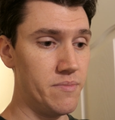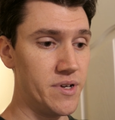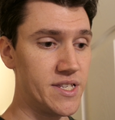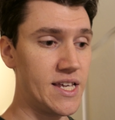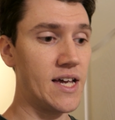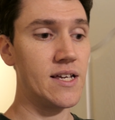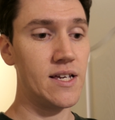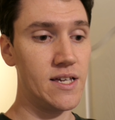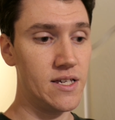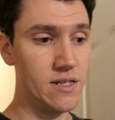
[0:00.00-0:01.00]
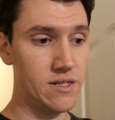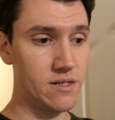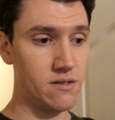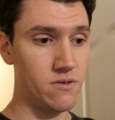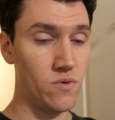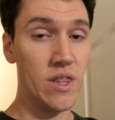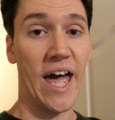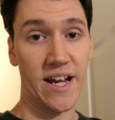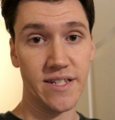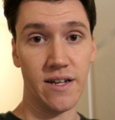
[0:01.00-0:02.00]
but sagan is
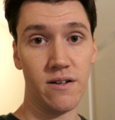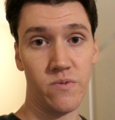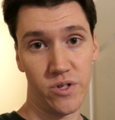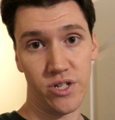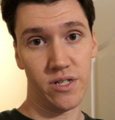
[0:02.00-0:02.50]
relaxing which